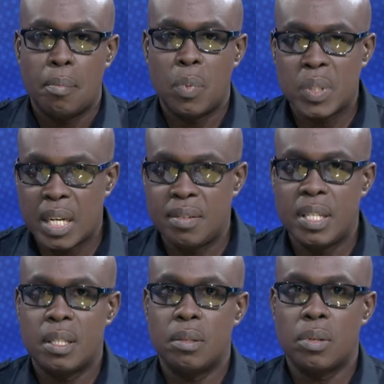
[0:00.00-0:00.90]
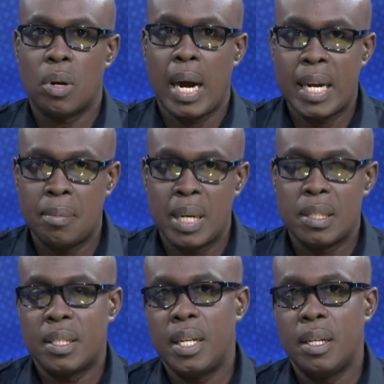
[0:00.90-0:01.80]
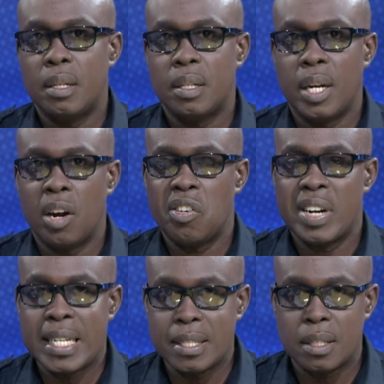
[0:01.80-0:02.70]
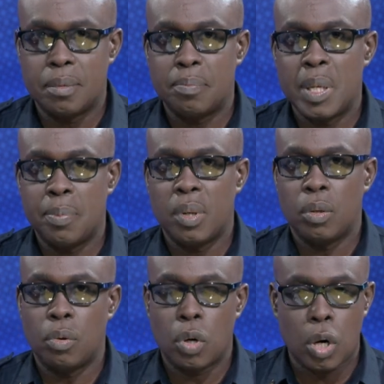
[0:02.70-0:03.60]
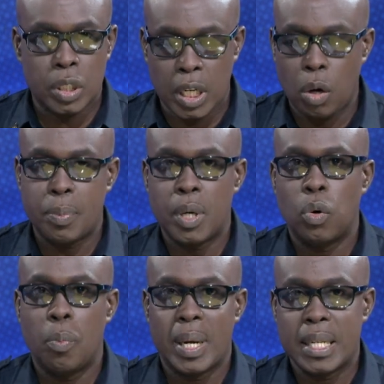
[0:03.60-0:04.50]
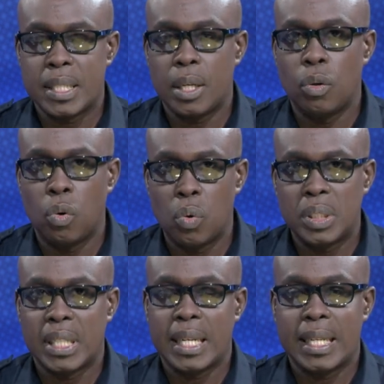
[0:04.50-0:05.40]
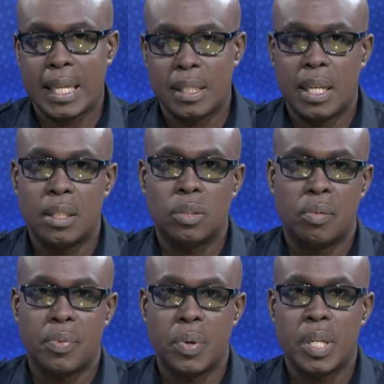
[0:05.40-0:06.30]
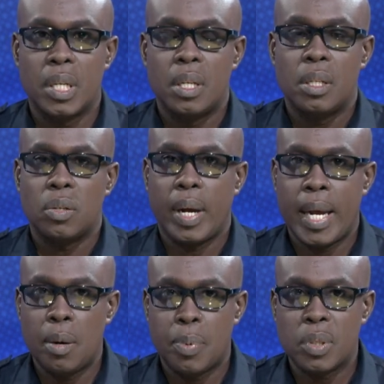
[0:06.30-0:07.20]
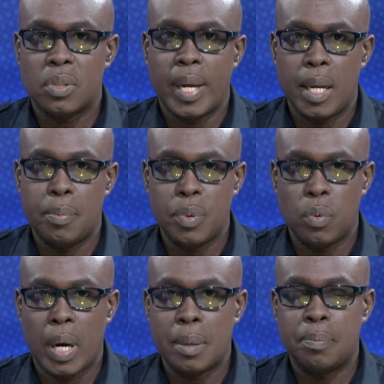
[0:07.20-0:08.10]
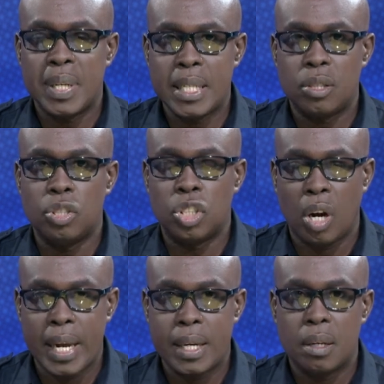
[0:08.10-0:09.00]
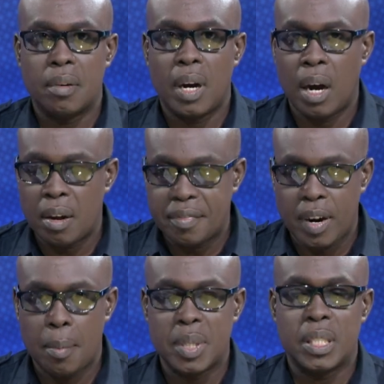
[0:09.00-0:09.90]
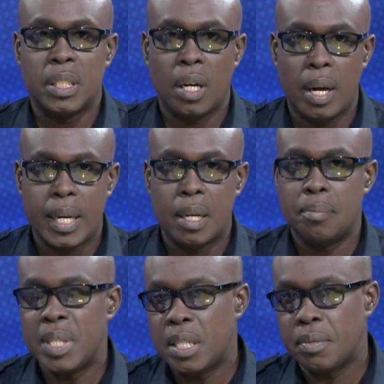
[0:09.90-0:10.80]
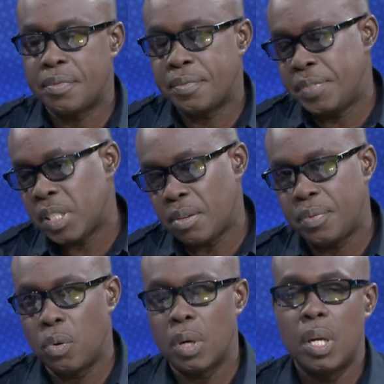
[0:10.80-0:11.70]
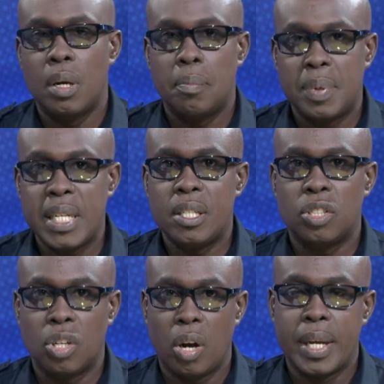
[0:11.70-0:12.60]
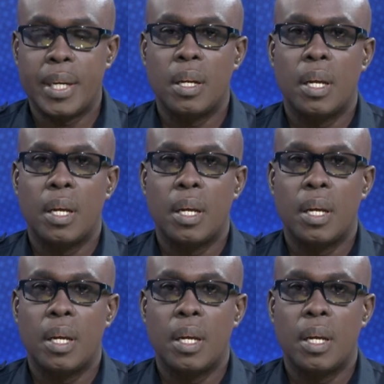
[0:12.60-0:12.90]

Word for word: Most of these animal stealing, they are rings. People join up in group and they steal goats and cattle and so forth. So help us to help you. And please join all farmers, join and beach fisher folk. Please join